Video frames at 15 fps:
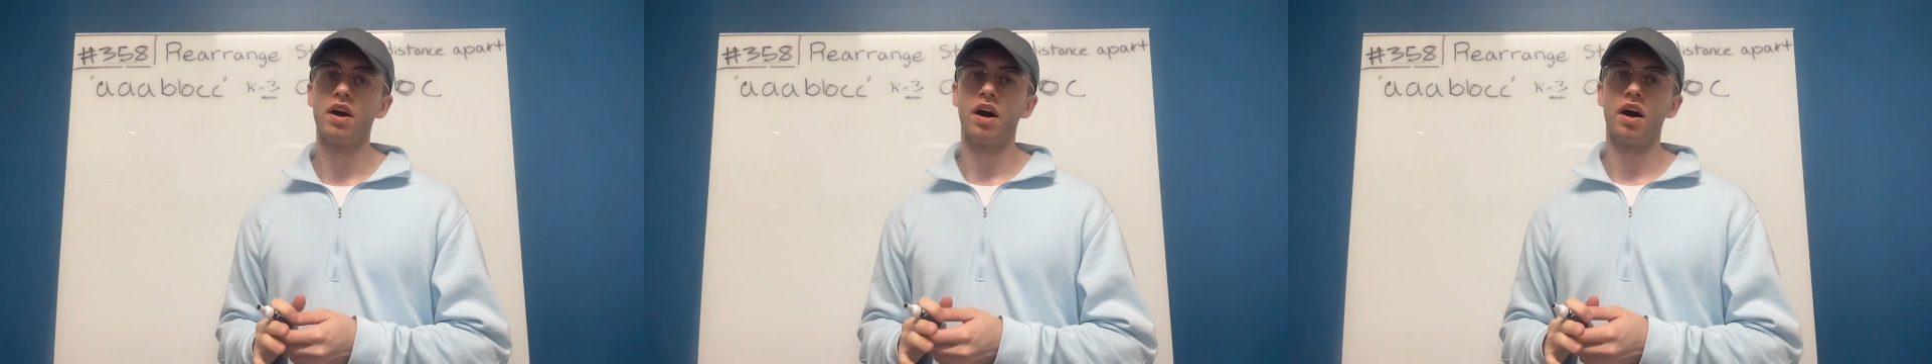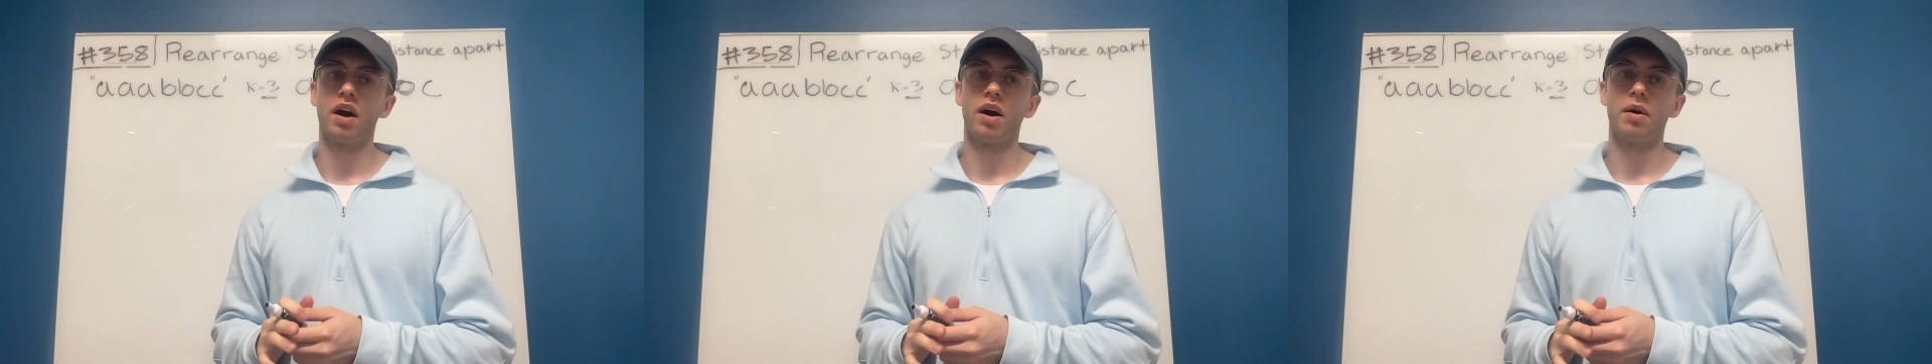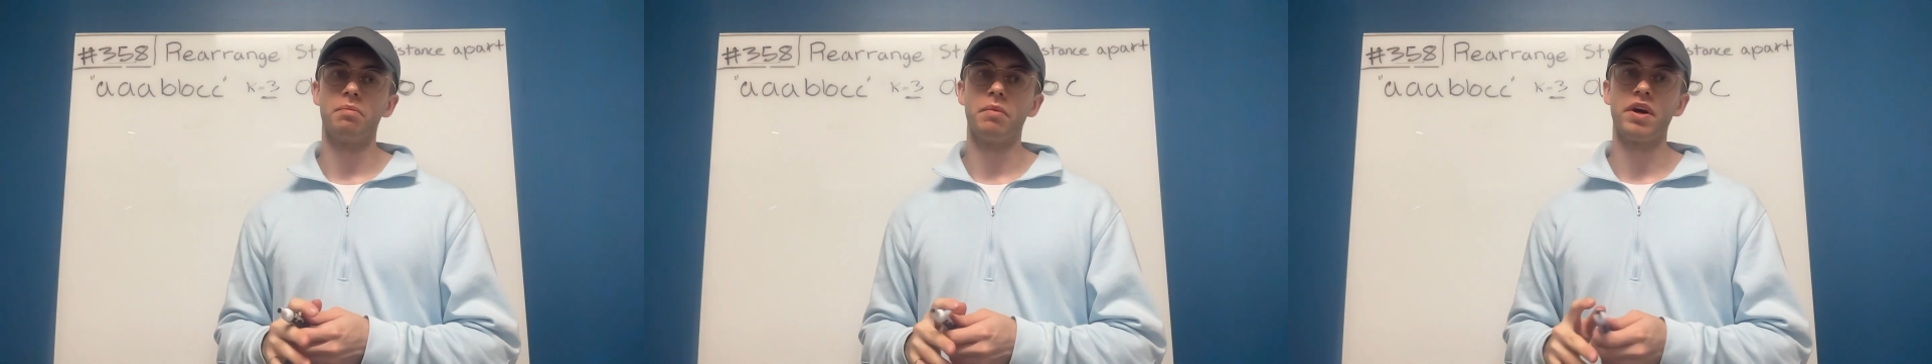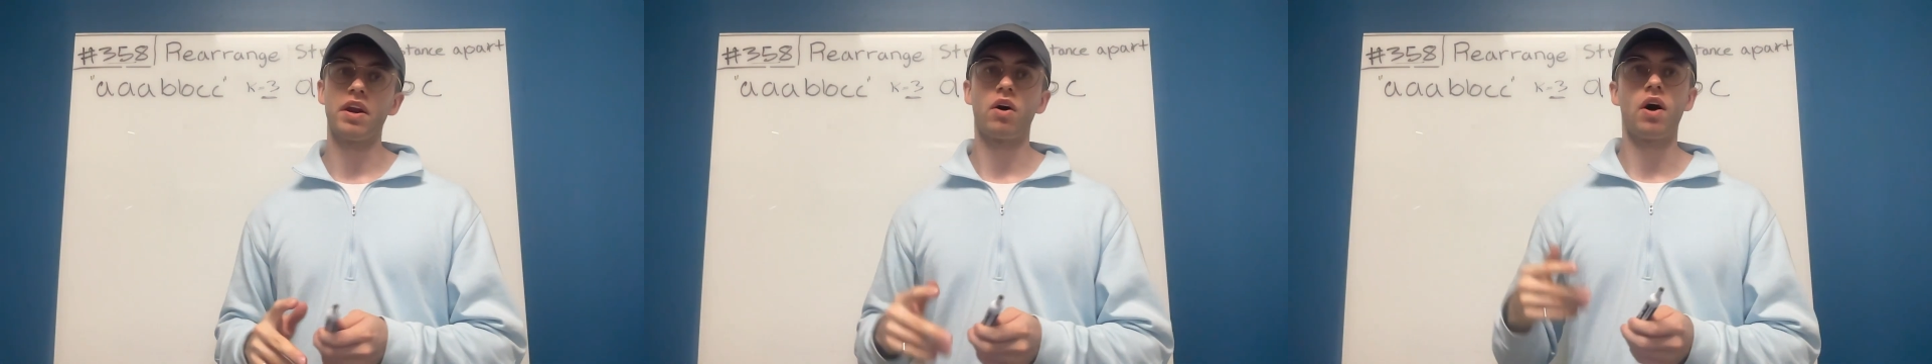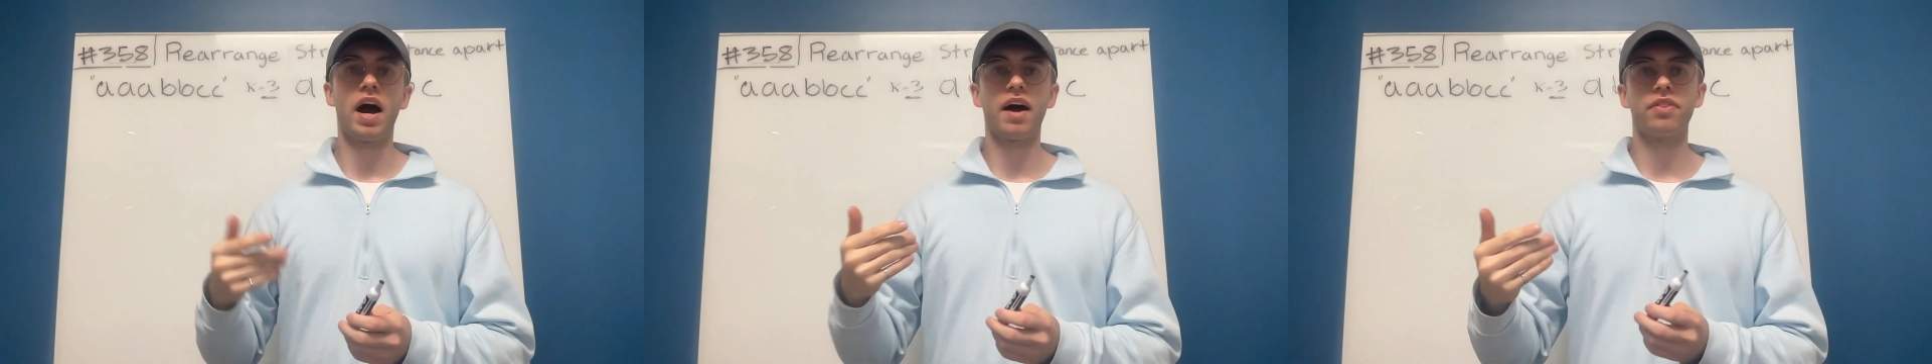And
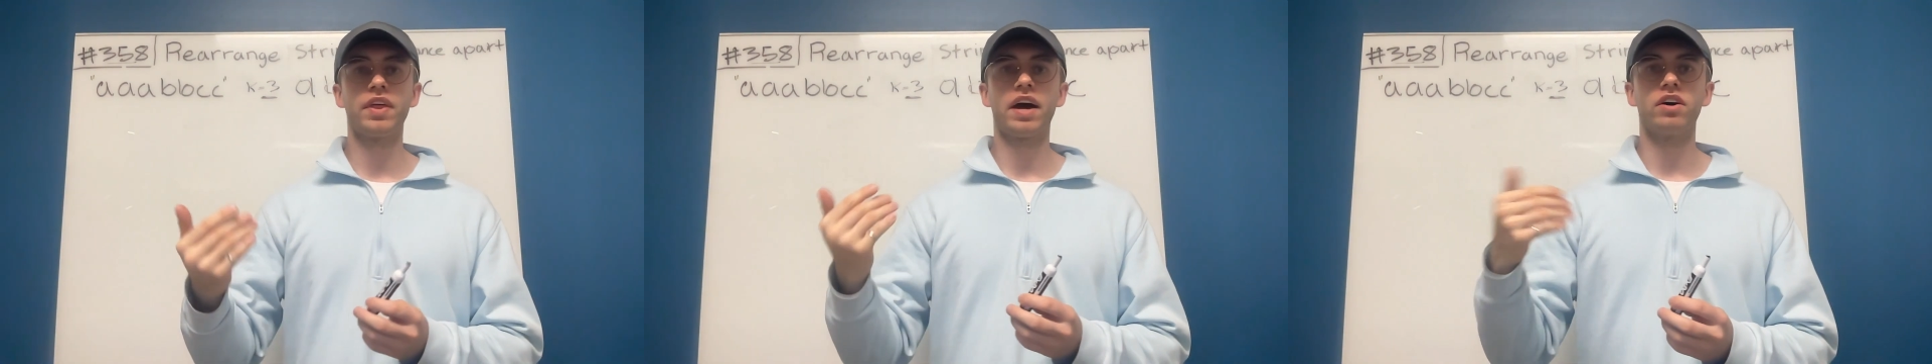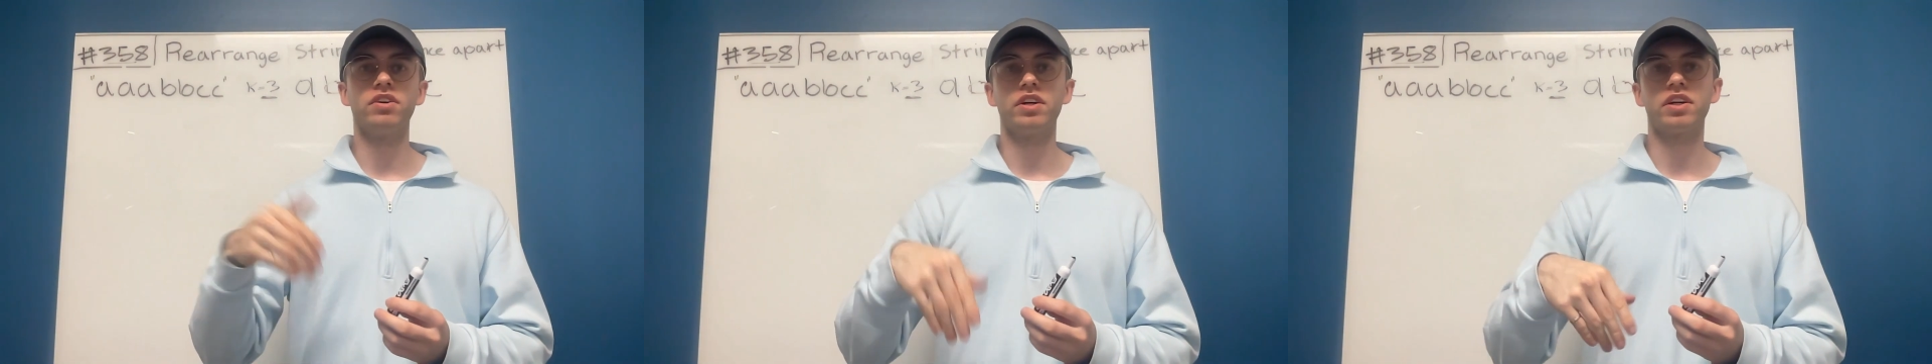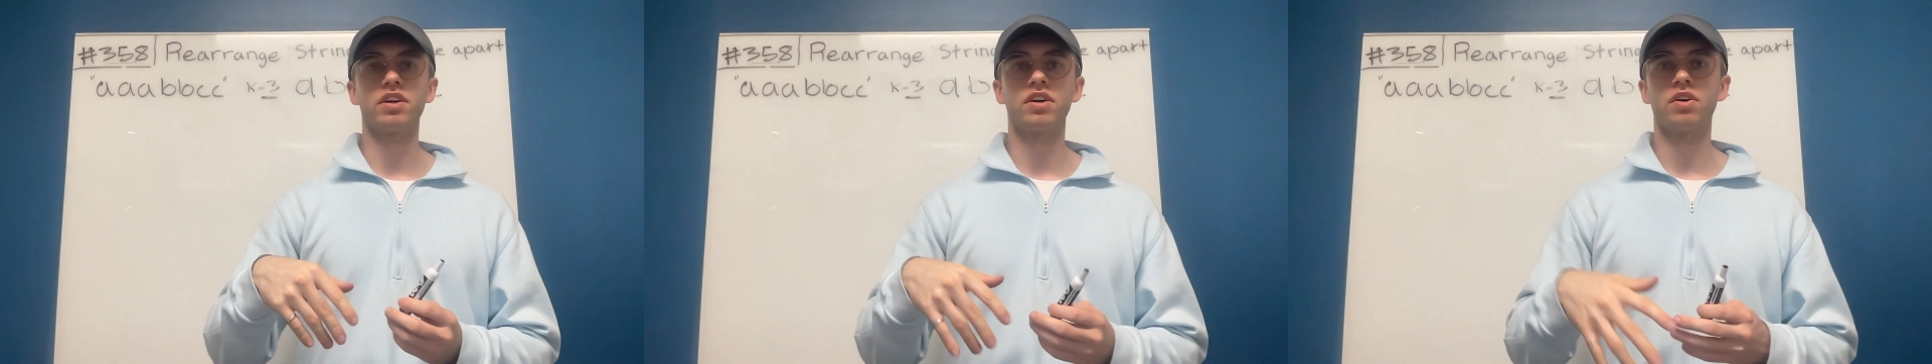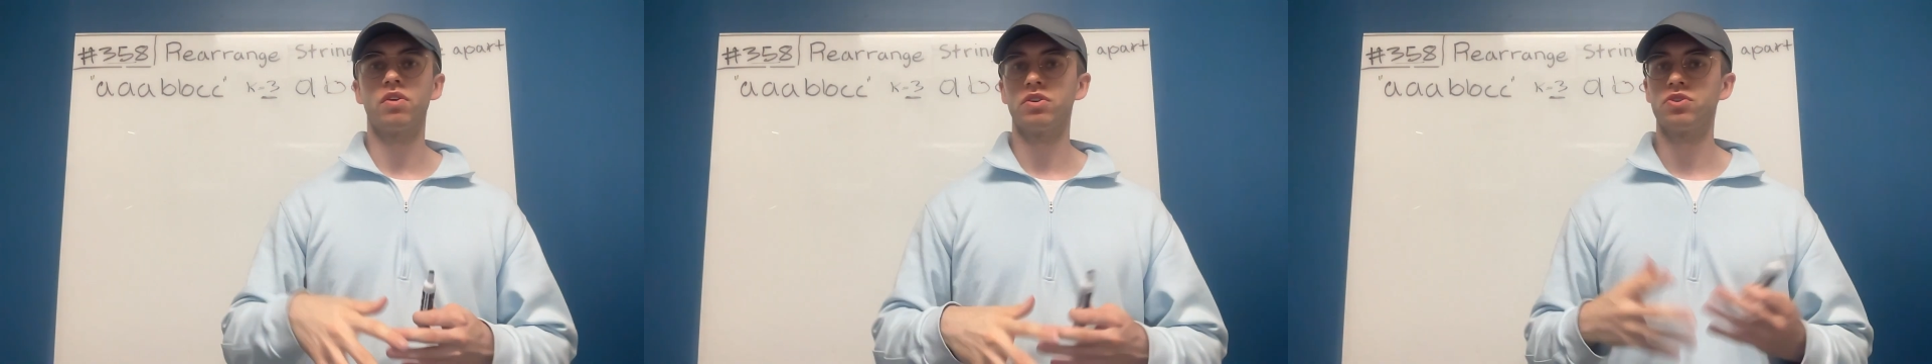I'll add that link